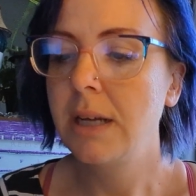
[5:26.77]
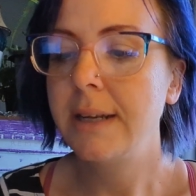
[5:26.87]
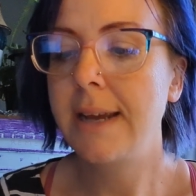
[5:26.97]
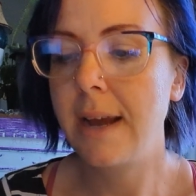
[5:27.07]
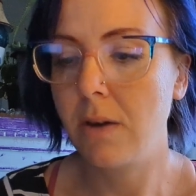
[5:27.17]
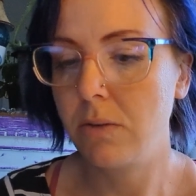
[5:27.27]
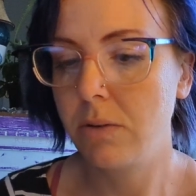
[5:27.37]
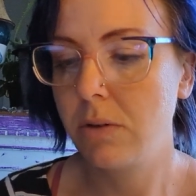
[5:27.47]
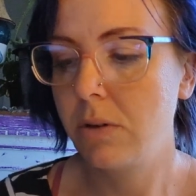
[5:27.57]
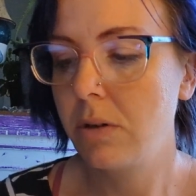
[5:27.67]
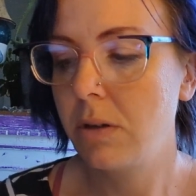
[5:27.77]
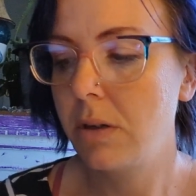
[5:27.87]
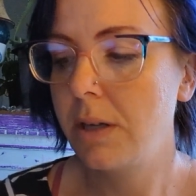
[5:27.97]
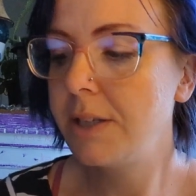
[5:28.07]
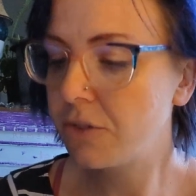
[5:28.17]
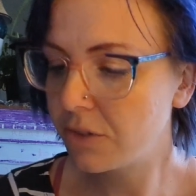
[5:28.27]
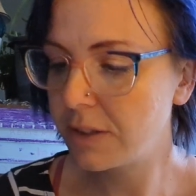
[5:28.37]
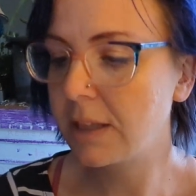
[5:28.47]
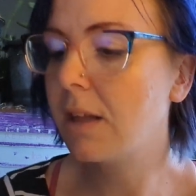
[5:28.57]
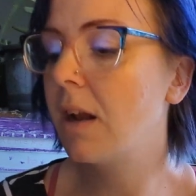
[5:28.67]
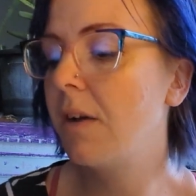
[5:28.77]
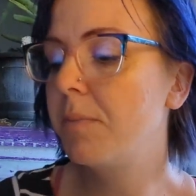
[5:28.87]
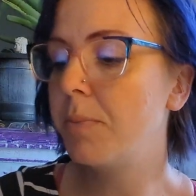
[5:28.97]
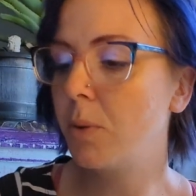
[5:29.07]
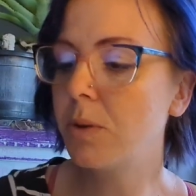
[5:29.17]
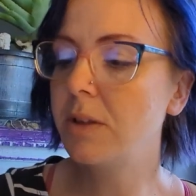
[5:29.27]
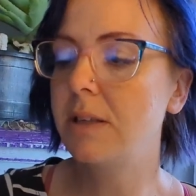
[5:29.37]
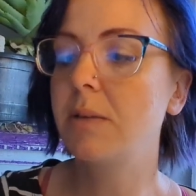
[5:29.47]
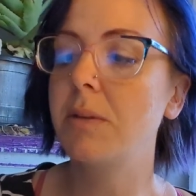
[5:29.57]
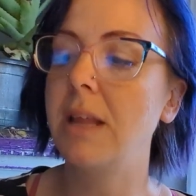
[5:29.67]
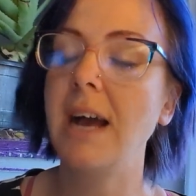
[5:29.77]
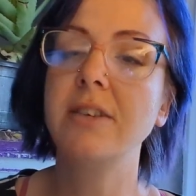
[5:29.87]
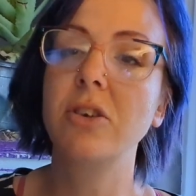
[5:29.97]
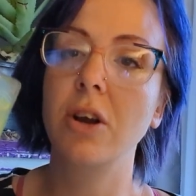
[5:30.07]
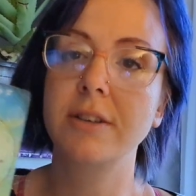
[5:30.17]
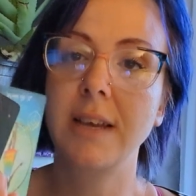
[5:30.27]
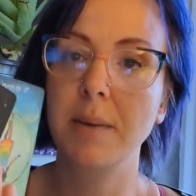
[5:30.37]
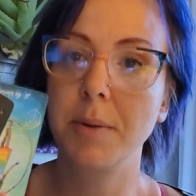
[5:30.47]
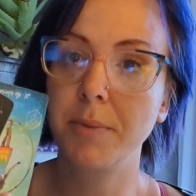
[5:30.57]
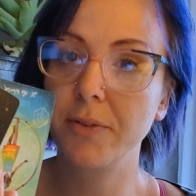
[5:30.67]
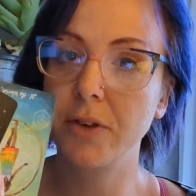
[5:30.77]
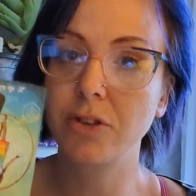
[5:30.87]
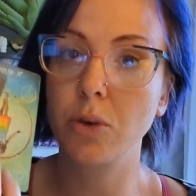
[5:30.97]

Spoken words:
Now, interestingly enough, both of these last cards came up reversed.